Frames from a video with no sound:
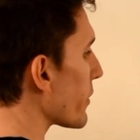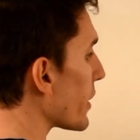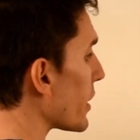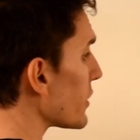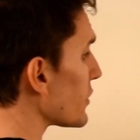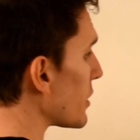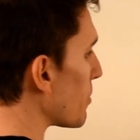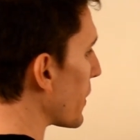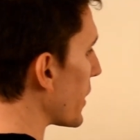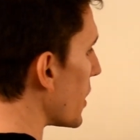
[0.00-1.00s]
that is
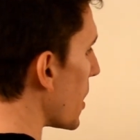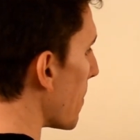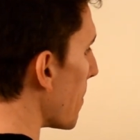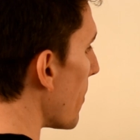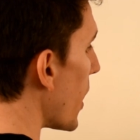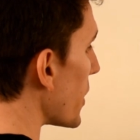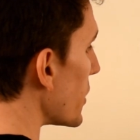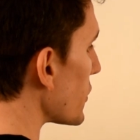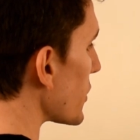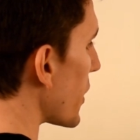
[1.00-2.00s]
simply
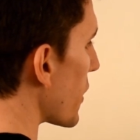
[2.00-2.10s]
minus